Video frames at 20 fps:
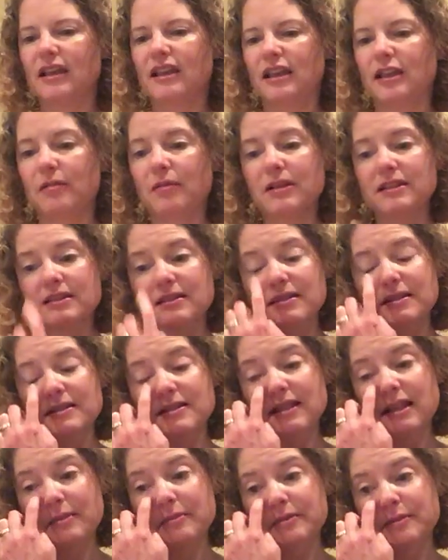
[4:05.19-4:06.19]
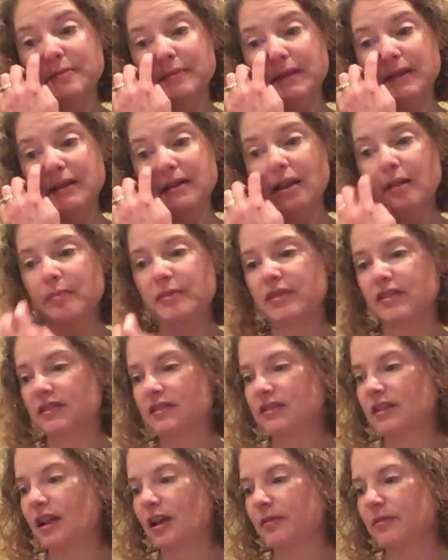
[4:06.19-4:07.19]
It wasn't the same as being up in the
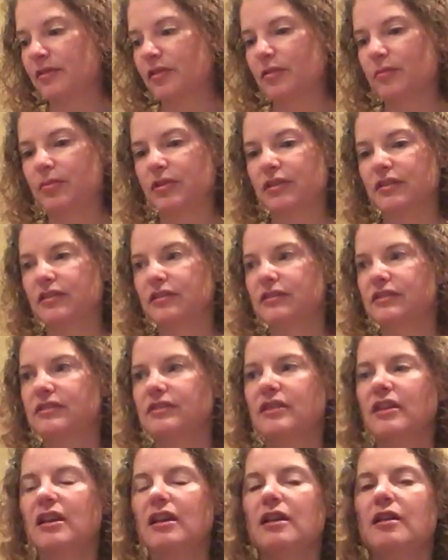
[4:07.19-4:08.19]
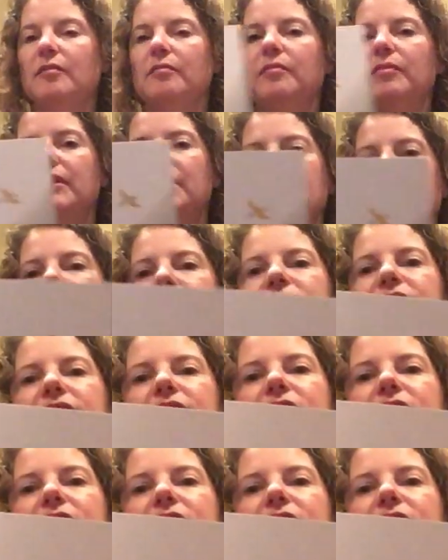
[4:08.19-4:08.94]
sky with the birds, but it was